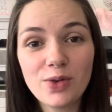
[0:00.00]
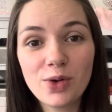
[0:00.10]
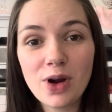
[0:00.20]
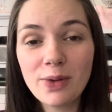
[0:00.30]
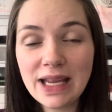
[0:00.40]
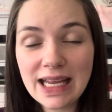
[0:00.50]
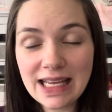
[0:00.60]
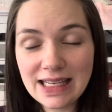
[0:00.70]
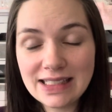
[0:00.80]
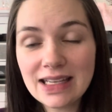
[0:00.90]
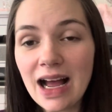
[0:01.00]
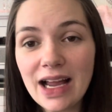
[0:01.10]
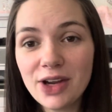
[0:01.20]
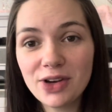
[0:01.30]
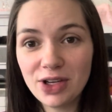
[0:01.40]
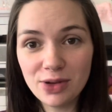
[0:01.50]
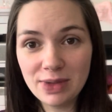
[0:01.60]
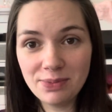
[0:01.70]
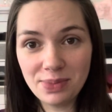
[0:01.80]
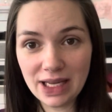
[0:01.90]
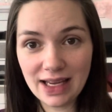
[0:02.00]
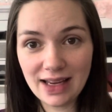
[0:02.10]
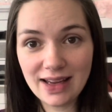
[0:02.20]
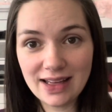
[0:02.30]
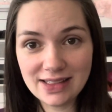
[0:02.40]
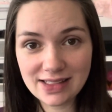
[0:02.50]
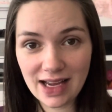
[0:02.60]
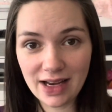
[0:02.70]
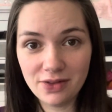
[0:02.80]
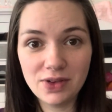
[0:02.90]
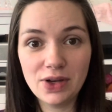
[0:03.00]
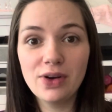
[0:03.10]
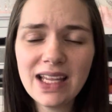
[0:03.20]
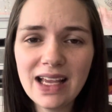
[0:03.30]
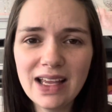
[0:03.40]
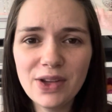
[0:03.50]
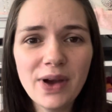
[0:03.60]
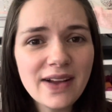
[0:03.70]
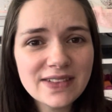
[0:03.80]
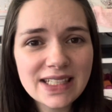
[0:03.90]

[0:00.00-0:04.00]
growing an entire human being inside of you. You have to